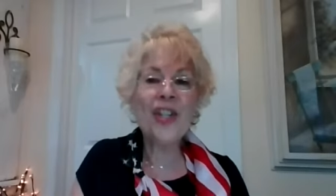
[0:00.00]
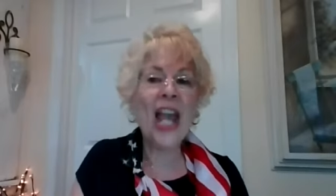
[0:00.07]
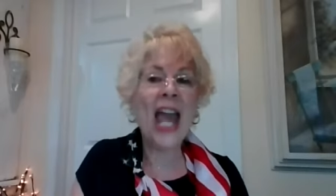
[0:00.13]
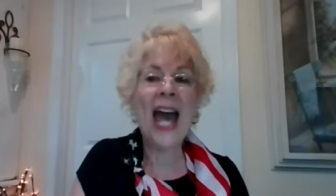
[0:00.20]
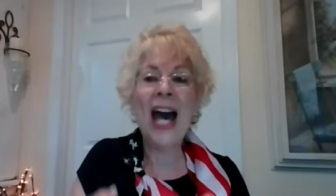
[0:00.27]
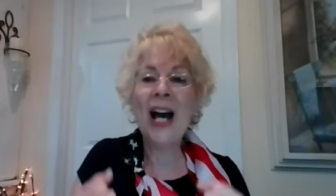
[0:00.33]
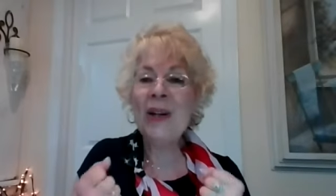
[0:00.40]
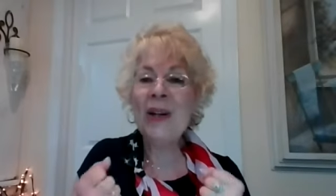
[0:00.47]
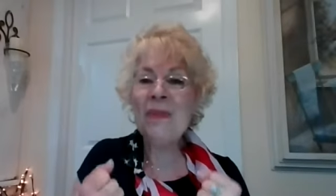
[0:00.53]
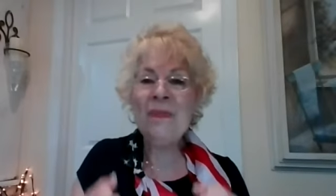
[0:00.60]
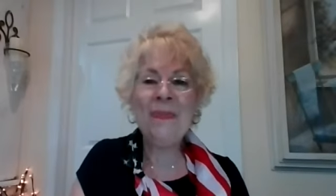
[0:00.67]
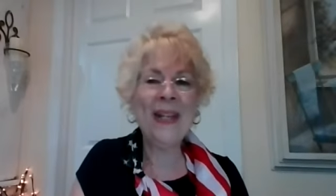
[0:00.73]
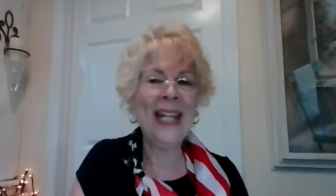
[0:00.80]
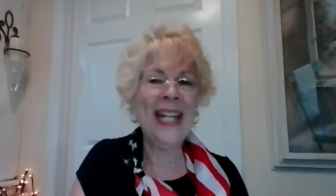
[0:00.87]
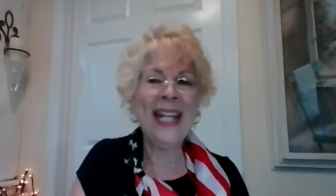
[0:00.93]
shall
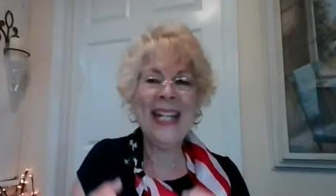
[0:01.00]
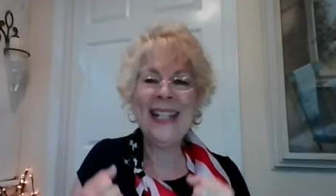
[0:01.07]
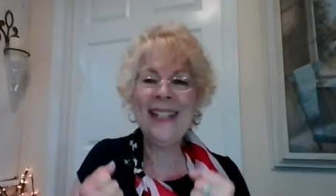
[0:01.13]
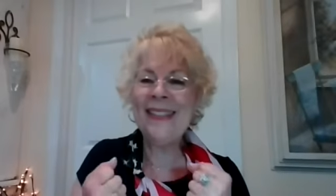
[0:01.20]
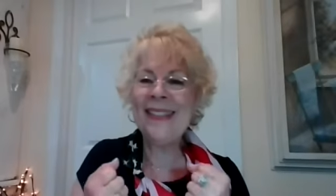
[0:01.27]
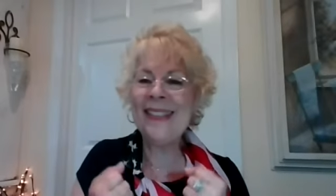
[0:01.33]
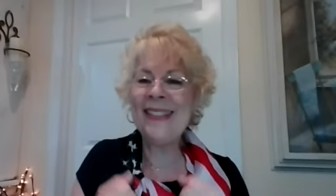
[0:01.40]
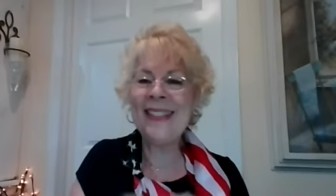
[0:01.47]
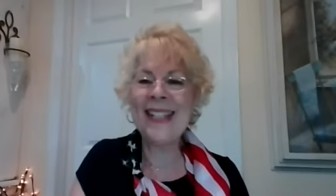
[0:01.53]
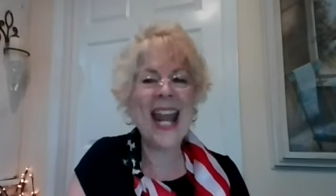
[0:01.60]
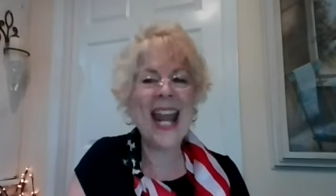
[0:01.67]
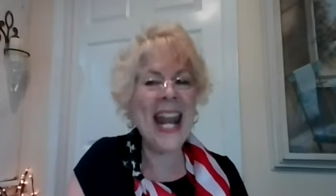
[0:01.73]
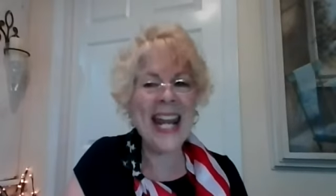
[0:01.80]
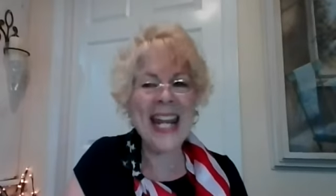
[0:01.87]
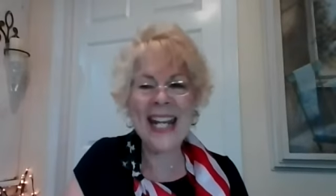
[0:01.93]
be
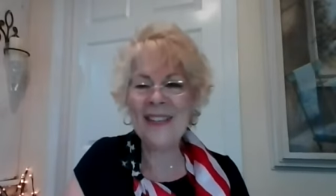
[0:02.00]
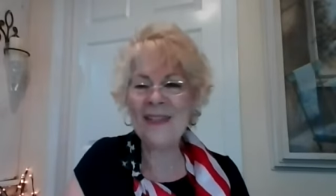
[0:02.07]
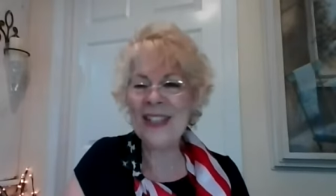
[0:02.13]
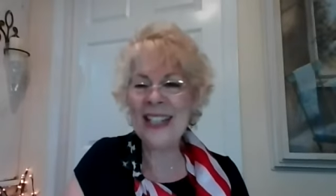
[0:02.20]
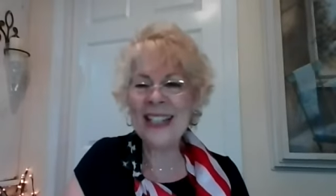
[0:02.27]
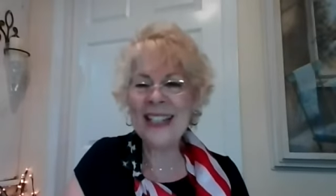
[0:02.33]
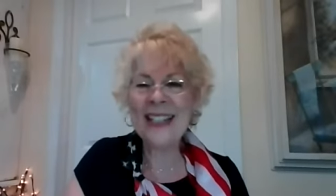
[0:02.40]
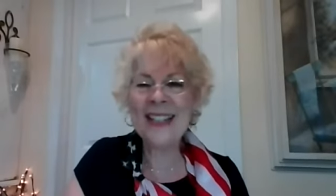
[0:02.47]
saved.